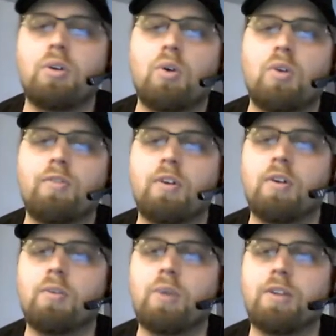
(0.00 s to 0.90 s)
4
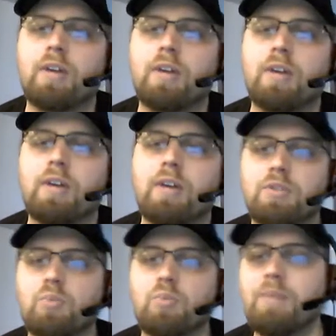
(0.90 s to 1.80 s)
damage,
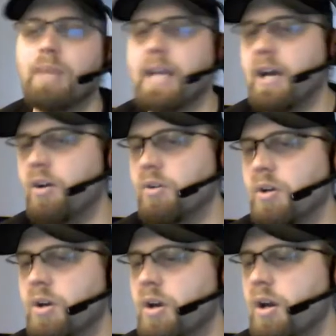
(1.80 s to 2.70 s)
I can go
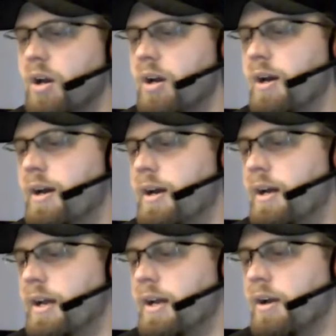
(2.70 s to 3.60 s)
ahead and wipe
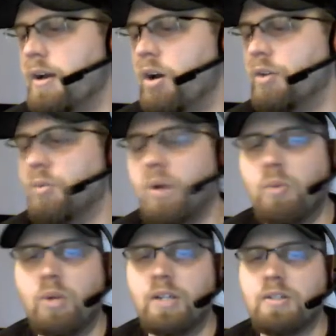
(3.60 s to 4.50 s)
out,
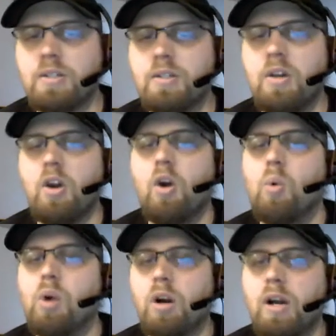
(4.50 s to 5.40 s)
all moderate
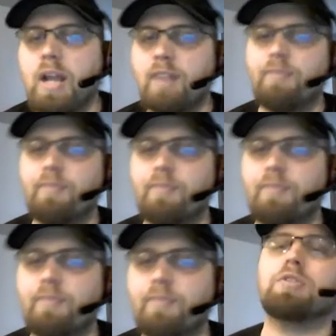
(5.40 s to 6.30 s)
or
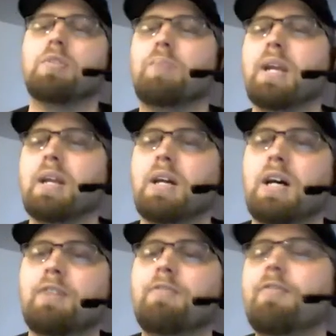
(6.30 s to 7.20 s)
less
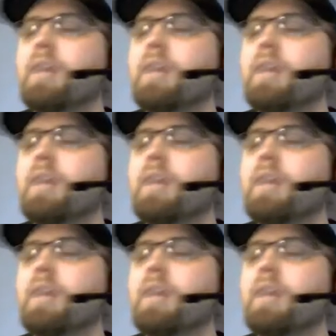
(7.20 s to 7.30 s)
creatures.